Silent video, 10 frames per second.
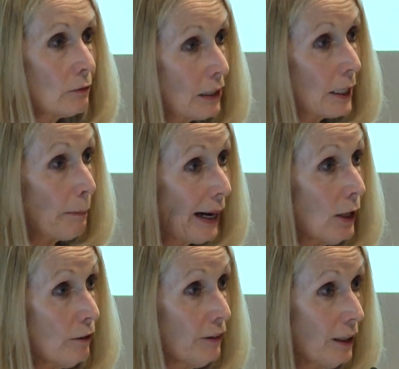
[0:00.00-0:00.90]
really
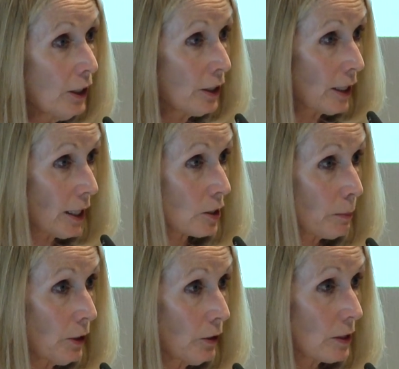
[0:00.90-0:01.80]
powerful learning
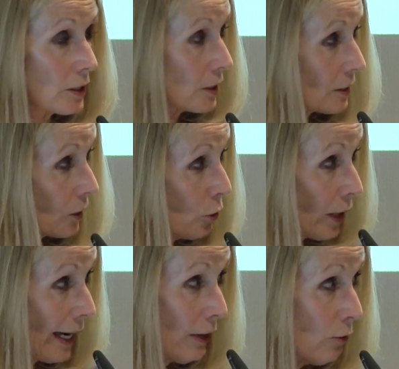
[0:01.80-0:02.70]
experiences that you
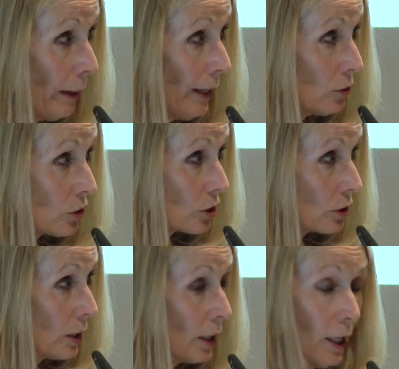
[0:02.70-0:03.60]
care about,
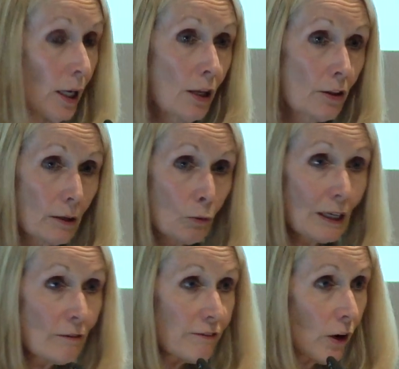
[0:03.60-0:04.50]
that
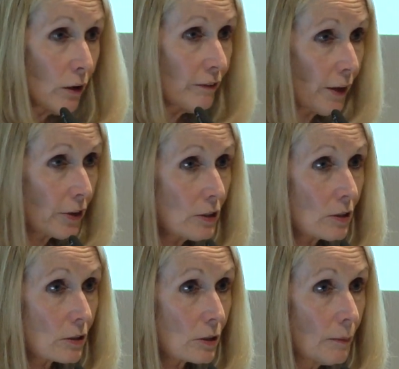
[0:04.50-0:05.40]
will involve
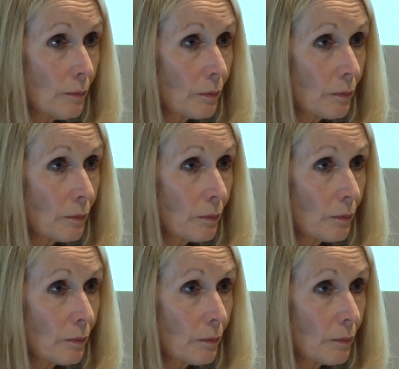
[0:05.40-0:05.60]
others,